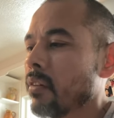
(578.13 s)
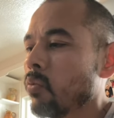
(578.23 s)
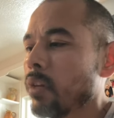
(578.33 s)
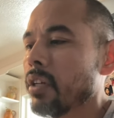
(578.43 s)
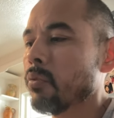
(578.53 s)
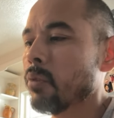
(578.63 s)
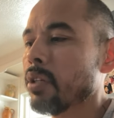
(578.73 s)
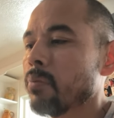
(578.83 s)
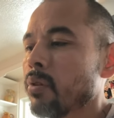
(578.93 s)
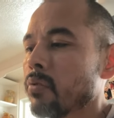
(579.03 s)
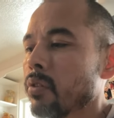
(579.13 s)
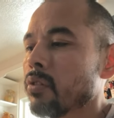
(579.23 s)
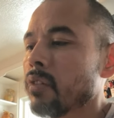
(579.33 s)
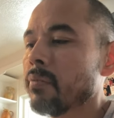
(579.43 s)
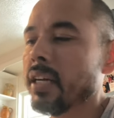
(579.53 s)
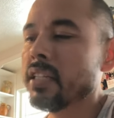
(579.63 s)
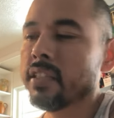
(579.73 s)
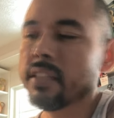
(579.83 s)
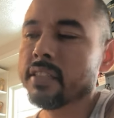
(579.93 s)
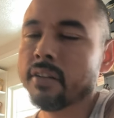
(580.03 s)
where to put those.
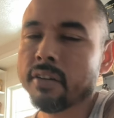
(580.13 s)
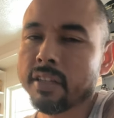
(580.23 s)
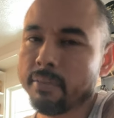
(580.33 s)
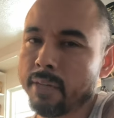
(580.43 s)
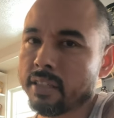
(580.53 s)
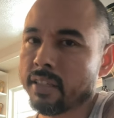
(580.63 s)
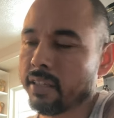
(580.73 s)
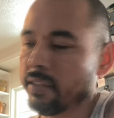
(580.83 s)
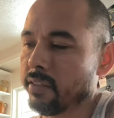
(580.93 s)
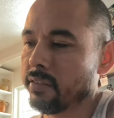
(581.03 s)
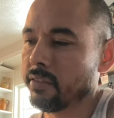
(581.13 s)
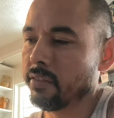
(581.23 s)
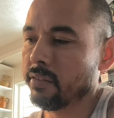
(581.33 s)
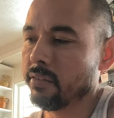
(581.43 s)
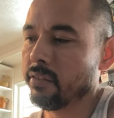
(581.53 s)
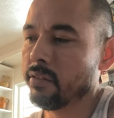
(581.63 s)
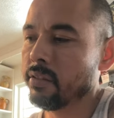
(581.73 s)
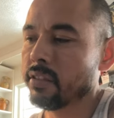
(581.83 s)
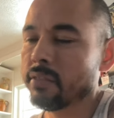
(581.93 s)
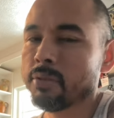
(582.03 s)
Imagine they started the match like this, you know,
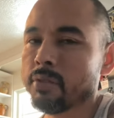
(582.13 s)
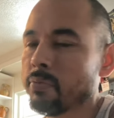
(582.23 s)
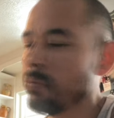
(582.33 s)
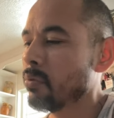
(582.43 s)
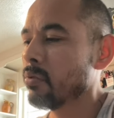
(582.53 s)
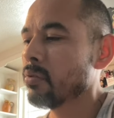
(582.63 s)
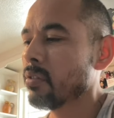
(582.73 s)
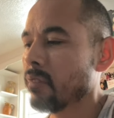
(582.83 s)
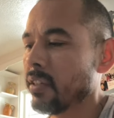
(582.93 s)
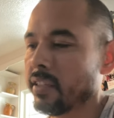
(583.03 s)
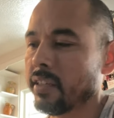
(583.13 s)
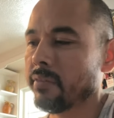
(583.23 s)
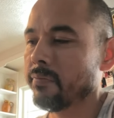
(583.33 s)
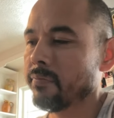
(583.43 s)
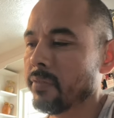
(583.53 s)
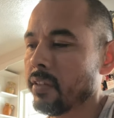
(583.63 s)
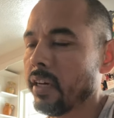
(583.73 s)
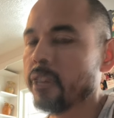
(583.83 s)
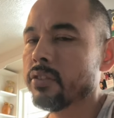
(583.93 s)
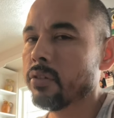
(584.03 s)
because sometimes people do stuff like that.
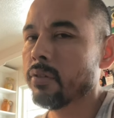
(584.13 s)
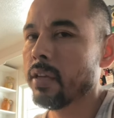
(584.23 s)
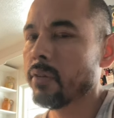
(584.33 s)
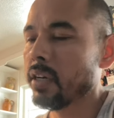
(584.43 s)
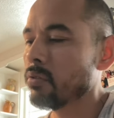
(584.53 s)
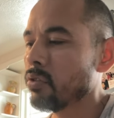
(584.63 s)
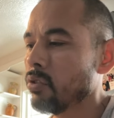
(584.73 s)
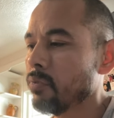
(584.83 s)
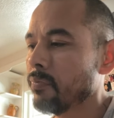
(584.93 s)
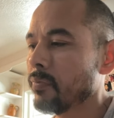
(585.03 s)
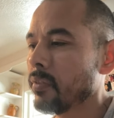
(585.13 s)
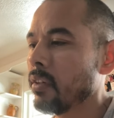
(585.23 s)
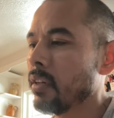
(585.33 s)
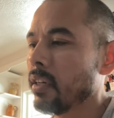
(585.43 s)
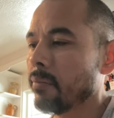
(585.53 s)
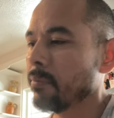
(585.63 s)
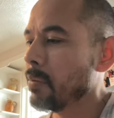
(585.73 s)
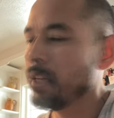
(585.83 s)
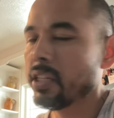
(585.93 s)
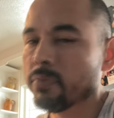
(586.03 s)
I used to do that when I was new.
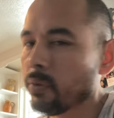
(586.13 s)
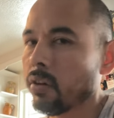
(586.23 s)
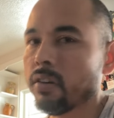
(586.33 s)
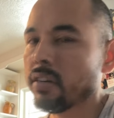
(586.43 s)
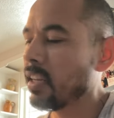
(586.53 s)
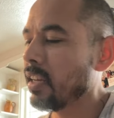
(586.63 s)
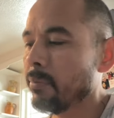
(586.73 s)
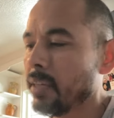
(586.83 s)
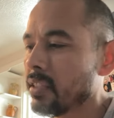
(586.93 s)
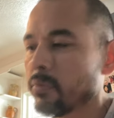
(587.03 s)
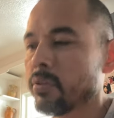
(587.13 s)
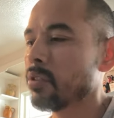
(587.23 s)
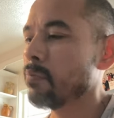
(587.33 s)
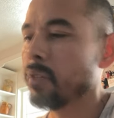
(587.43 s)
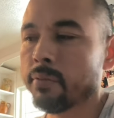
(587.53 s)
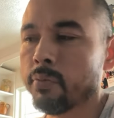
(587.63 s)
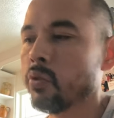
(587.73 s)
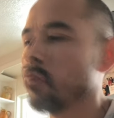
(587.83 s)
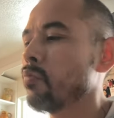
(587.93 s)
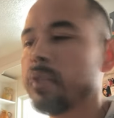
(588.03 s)
My matches were all climax. It was just big
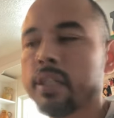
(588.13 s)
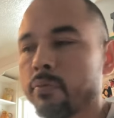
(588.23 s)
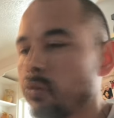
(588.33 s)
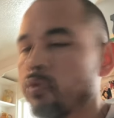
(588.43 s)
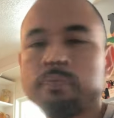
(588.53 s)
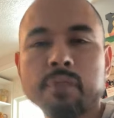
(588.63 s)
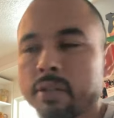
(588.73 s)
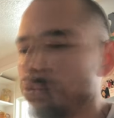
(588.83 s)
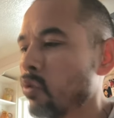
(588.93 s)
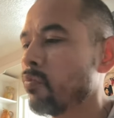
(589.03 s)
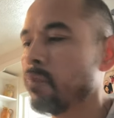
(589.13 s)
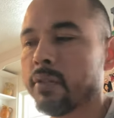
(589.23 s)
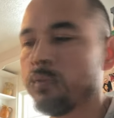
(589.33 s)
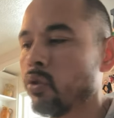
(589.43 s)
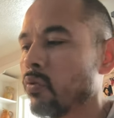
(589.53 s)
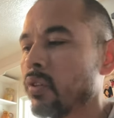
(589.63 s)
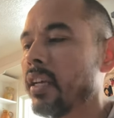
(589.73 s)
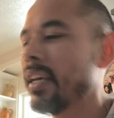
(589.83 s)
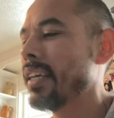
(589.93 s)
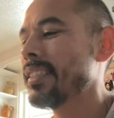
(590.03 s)
move, big move, big move, big move.
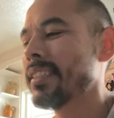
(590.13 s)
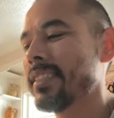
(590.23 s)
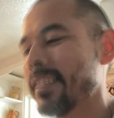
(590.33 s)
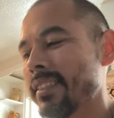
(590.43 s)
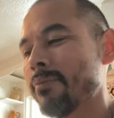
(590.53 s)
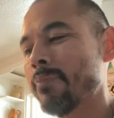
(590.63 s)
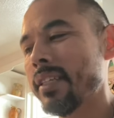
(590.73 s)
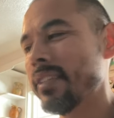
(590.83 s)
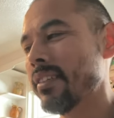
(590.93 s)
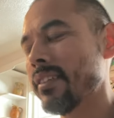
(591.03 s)
It just doesn't make...